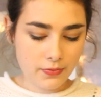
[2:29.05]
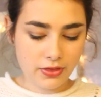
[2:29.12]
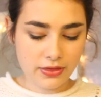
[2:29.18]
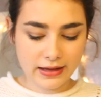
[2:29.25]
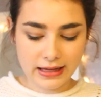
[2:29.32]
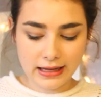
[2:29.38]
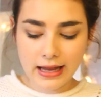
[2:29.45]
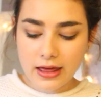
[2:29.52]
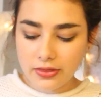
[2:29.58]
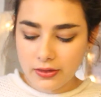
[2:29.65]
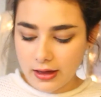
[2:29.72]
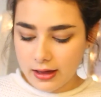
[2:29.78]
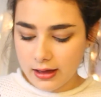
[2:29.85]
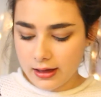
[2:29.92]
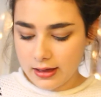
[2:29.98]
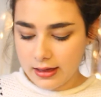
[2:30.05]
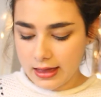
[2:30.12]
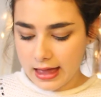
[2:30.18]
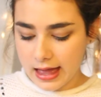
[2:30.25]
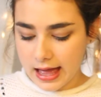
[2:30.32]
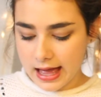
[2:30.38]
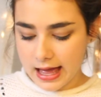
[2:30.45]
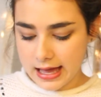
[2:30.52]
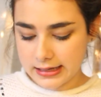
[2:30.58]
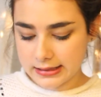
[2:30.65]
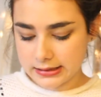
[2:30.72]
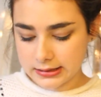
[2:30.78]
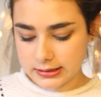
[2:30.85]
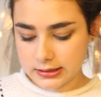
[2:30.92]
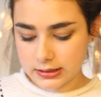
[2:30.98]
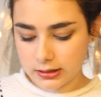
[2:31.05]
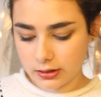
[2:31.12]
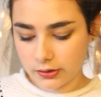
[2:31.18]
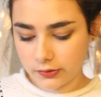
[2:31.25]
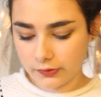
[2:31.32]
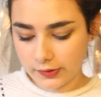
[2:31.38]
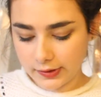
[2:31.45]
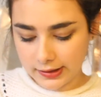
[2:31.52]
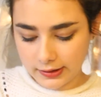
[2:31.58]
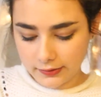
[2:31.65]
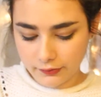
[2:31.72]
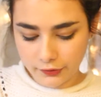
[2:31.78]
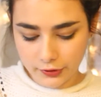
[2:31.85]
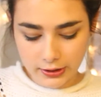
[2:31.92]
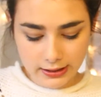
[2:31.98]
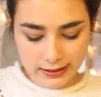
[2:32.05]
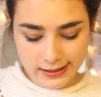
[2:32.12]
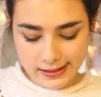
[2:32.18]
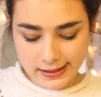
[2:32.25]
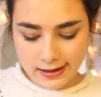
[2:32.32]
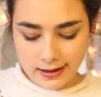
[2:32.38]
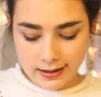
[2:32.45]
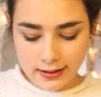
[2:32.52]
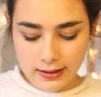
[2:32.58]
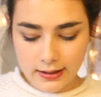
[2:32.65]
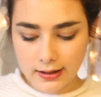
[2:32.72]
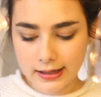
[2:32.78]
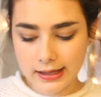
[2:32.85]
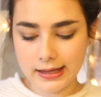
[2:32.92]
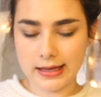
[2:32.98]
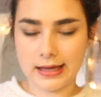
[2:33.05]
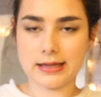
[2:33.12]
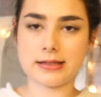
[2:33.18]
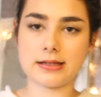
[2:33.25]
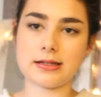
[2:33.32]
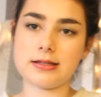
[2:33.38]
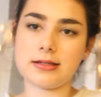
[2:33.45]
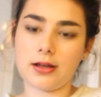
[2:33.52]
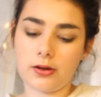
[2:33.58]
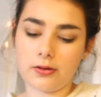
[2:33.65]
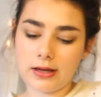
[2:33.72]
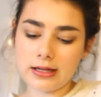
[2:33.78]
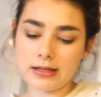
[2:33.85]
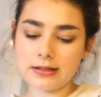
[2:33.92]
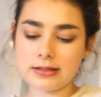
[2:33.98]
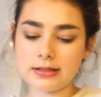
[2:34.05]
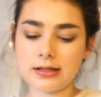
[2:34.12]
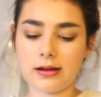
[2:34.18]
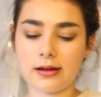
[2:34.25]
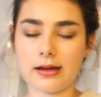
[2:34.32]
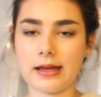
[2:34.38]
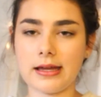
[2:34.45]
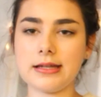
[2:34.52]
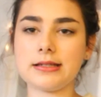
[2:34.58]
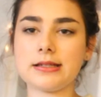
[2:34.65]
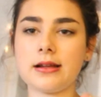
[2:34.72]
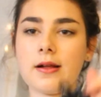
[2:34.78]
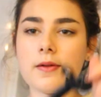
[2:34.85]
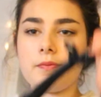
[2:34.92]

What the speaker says: thicker leather, and I really, really like it. So inside,